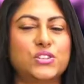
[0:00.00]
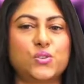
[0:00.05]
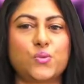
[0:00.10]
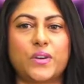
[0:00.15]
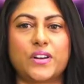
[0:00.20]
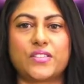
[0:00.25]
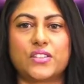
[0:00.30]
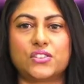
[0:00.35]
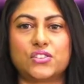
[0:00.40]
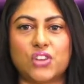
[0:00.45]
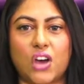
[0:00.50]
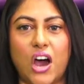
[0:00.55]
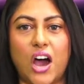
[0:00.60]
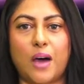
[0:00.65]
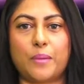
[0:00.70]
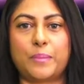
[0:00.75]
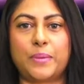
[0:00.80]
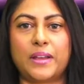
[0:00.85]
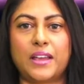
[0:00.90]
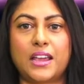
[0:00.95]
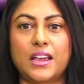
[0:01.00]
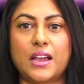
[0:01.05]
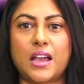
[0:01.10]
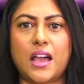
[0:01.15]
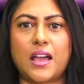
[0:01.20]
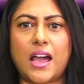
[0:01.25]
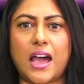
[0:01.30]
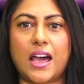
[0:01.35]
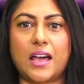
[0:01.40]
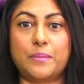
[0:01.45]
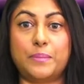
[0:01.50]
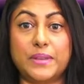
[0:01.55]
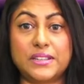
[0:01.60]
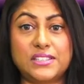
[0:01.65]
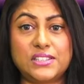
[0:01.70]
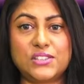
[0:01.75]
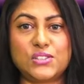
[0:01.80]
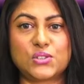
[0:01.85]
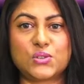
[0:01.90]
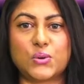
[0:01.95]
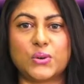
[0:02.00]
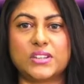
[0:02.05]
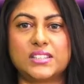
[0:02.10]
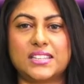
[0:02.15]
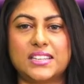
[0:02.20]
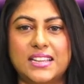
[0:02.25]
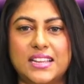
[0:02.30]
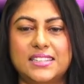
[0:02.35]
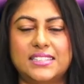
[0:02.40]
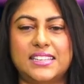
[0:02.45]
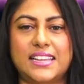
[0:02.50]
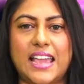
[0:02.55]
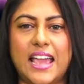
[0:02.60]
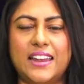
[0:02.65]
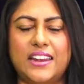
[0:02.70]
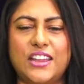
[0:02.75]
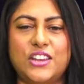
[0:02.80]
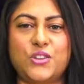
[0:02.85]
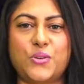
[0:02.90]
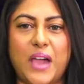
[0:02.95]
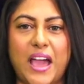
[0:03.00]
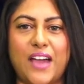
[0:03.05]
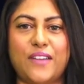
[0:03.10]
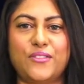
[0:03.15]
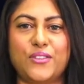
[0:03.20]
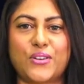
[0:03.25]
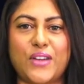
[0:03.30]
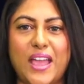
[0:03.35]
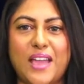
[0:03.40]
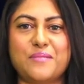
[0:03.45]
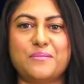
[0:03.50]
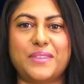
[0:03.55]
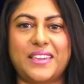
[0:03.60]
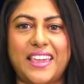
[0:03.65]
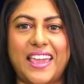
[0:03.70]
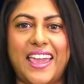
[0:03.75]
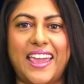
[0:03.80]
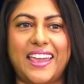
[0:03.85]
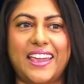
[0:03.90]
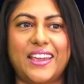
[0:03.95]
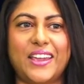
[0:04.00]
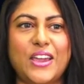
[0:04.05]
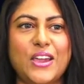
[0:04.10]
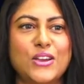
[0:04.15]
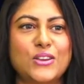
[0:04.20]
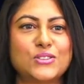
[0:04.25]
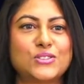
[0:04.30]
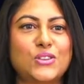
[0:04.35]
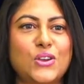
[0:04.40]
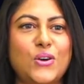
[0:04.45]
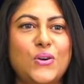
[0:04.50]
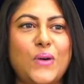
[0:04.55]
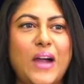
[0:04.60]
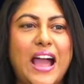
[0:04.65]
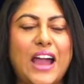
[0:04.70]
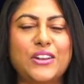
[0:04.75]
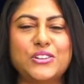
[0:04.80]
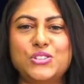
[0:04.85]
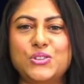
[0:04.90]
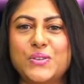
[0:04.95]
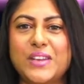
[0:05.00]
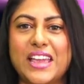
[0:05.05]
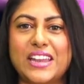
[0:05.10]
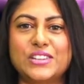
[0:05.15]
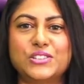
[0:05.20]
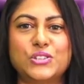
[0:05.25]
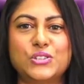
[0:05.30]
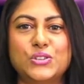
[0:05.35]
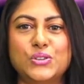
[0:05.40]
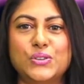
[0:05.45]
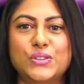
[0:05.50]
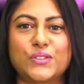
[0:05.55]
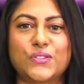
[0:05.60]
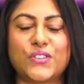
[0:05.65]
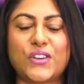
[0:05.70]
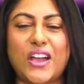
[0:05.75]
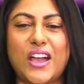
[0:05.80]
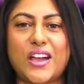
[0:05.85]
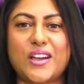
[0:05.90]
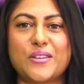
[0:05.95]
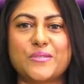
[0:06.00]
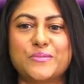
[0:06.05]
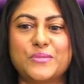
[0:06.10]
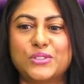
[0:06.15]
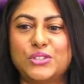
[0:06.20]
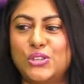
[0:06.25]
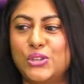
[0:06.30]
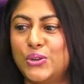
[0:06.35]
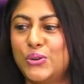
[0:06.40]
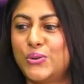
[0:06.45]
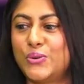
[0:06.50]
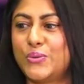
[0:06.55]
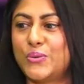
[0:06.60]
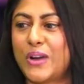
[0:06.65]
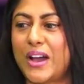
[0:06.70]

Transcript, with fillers: to one of the top uh, business schools in Indiana and you have your MBA. So how did you get introduced from to